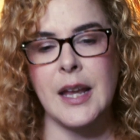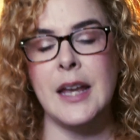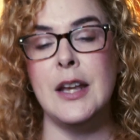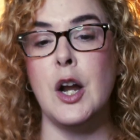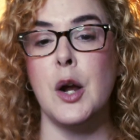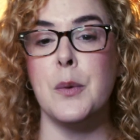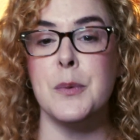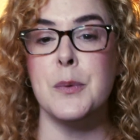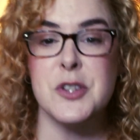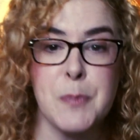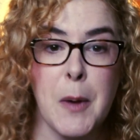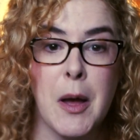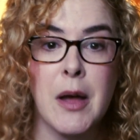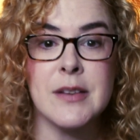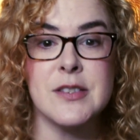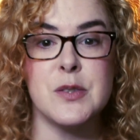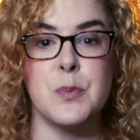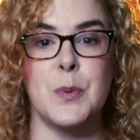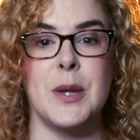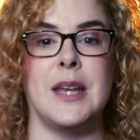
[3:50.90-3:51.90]
In our
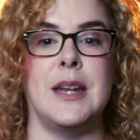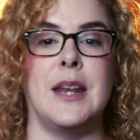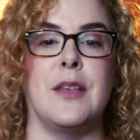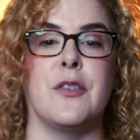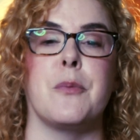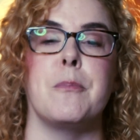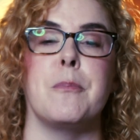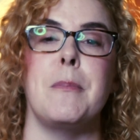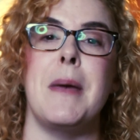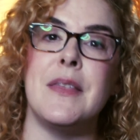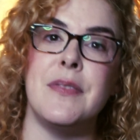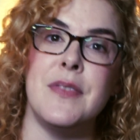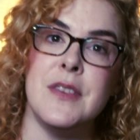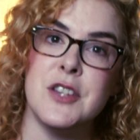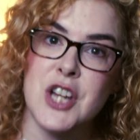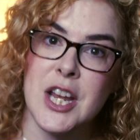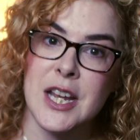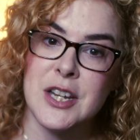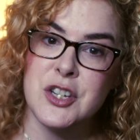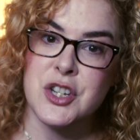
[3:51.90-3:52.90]
response, we can either make the
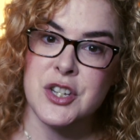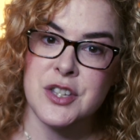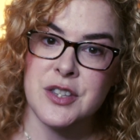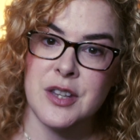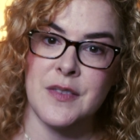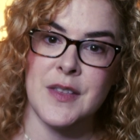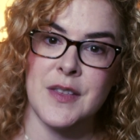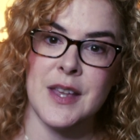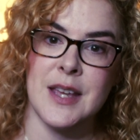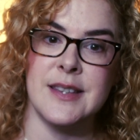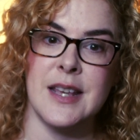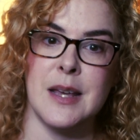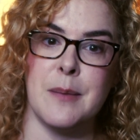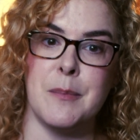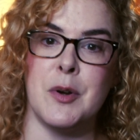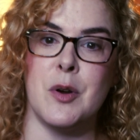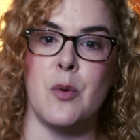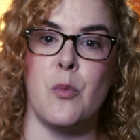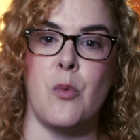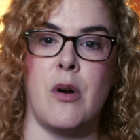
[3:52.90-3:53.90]
changes that the
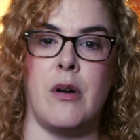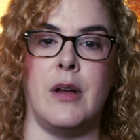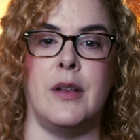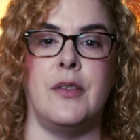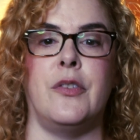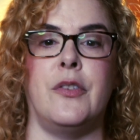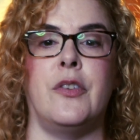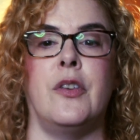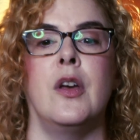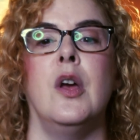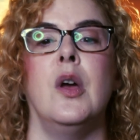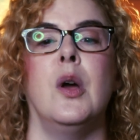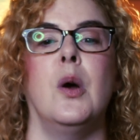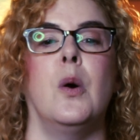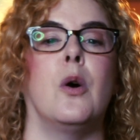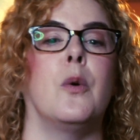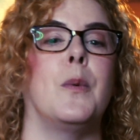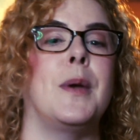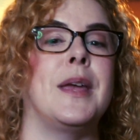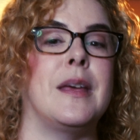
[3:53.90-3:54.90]
examiner wants,
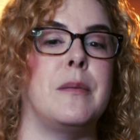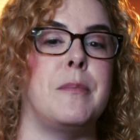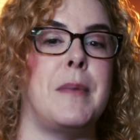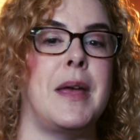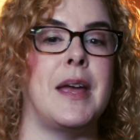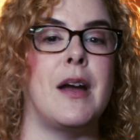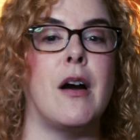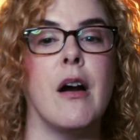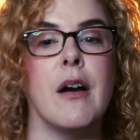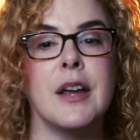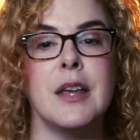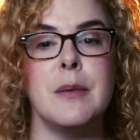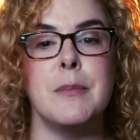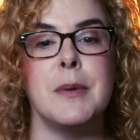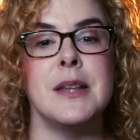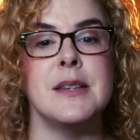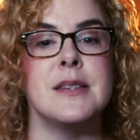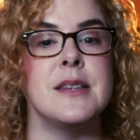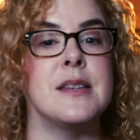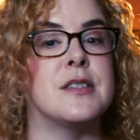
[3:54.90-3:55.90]
or we can make
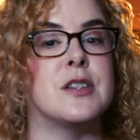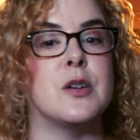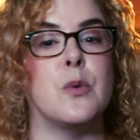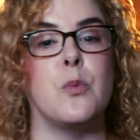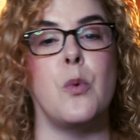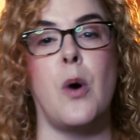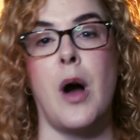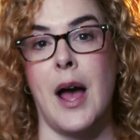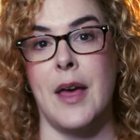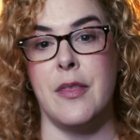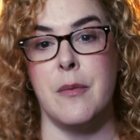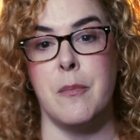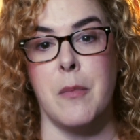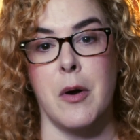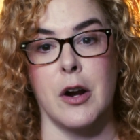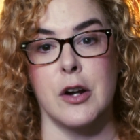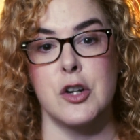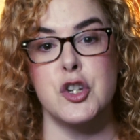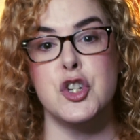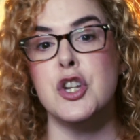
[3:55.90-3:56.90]
arguments as to why the
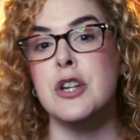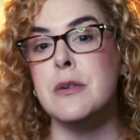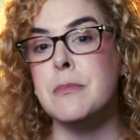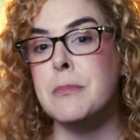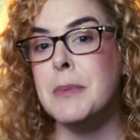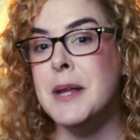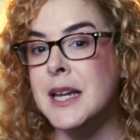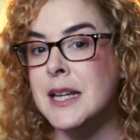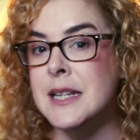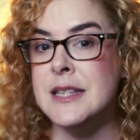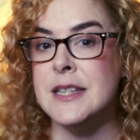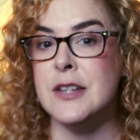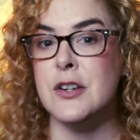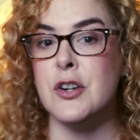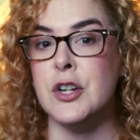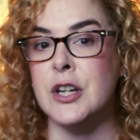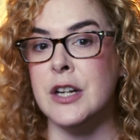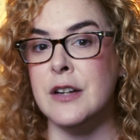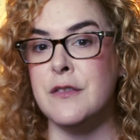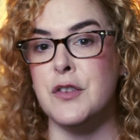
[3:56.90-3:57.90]
mark shouldn't be
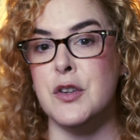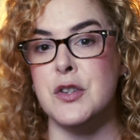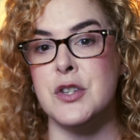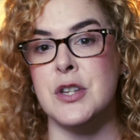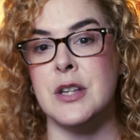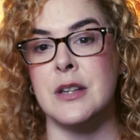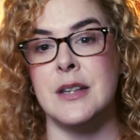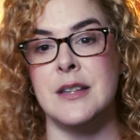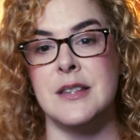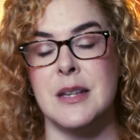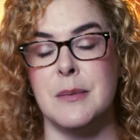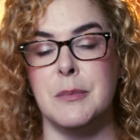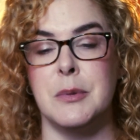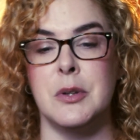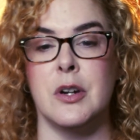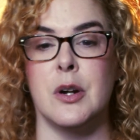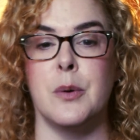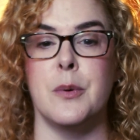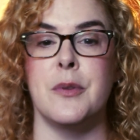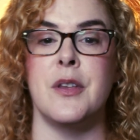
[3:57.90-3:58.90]
considered confusingly
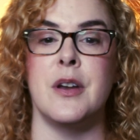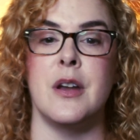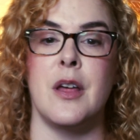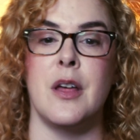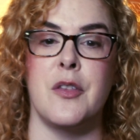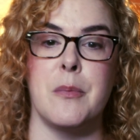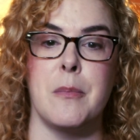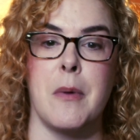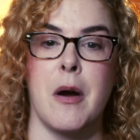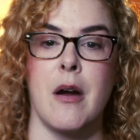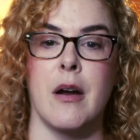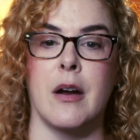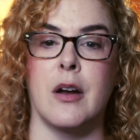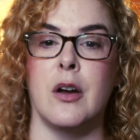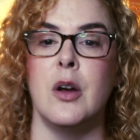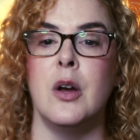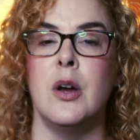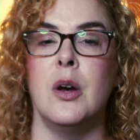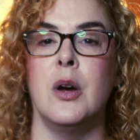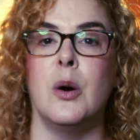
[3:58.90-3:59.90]
similar with another
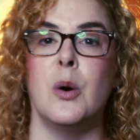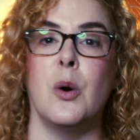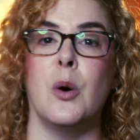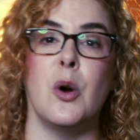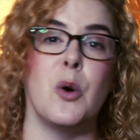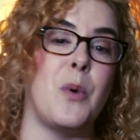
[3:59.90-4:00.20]
mark, or